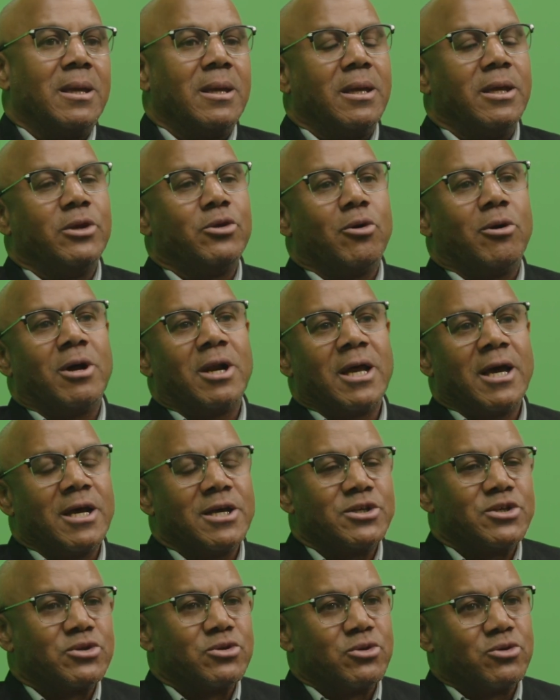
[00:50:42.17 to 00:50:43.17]
It all
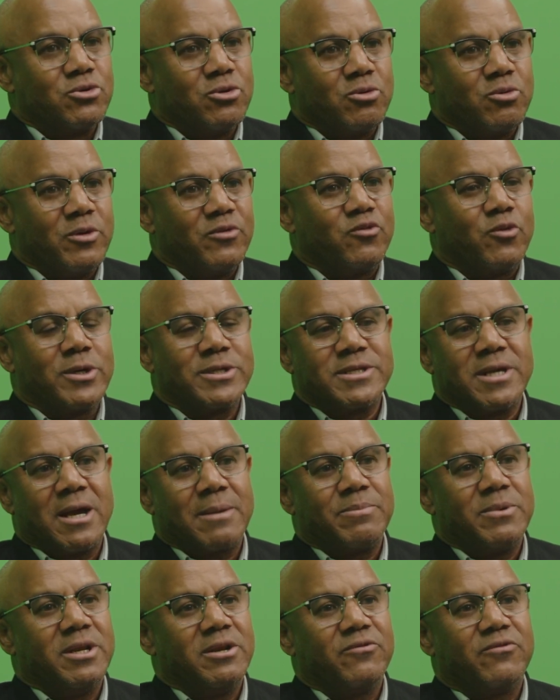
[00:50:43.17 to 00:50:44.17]
has to do with what's
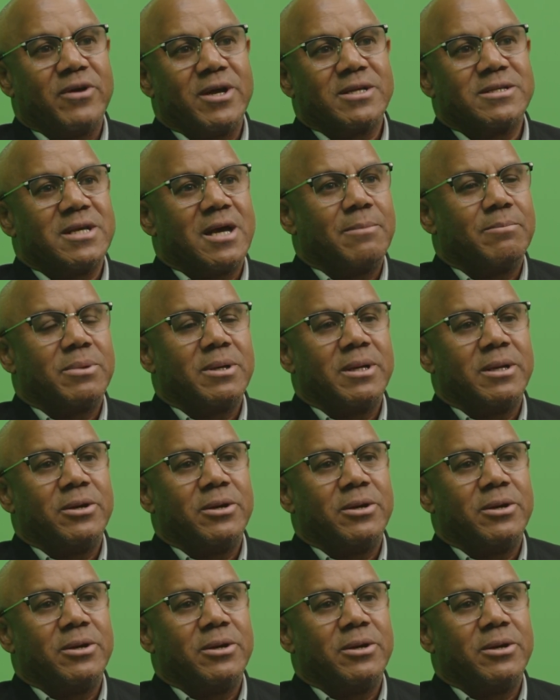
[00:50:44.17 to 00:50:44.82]
happening, for example,